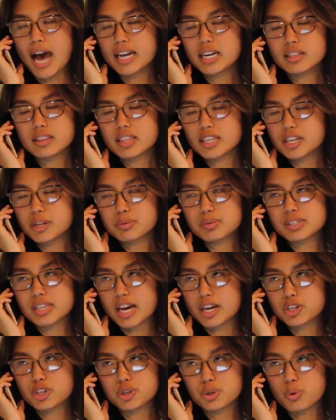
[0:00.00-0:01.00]
I didn't think it was
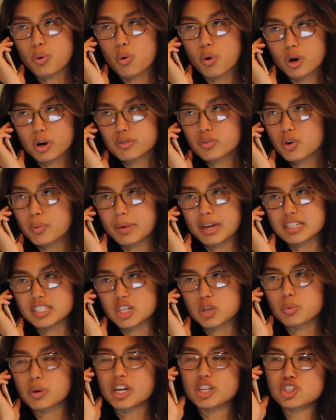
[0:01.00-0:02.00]
that cute or
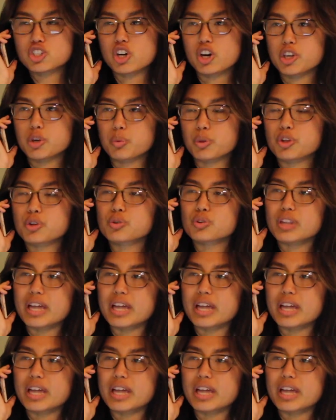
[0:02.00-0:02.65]
romantic when I saw you with your